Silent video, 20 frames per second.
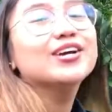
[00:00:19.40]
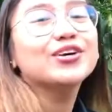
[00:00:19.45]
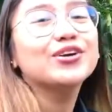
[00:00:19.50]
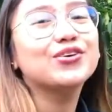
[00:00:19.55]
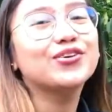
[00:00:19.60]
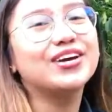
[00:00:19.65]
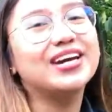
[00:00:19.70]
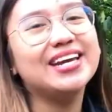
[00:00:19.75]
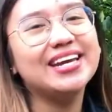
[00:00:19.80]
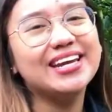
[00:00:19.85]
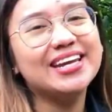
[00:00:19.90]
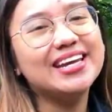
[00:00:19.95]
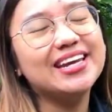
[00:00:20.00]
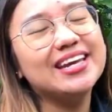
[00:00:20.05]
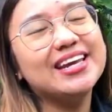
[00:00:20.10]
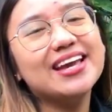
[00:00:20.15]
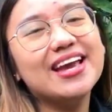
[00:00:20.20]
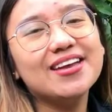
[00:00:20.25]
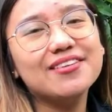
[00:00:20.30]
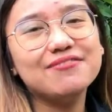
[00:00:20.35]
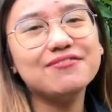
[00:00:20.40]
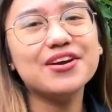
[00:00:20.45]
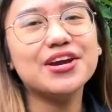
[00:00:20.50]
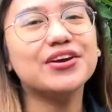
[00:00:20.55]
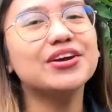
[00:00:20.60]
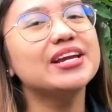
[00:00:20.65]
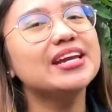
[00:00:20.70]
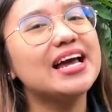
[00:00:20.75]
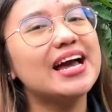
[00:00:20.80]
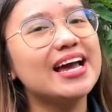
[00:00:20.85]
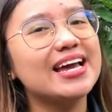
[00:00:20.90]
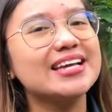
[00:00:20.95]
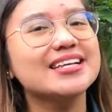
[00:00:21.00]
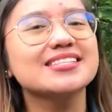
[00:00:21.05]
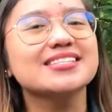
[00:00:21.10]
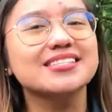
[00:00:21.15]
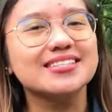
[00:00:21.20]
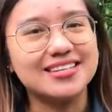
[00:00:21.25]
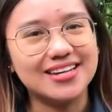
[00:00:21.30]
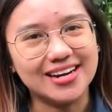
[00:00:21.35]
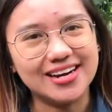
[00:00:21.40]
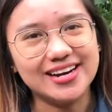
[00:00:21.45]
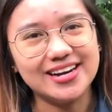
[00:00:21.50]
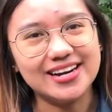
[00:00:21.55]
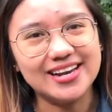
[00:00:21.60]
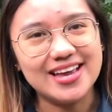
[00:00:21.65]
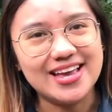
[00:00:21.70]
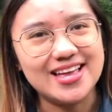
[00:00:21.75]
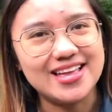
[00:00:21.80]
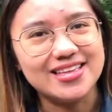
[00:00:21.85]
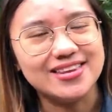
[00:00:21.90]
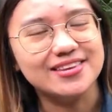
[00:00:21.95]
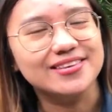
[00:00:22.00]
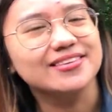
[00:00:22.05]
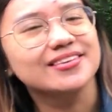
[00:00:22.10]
greeny, and very nice garden.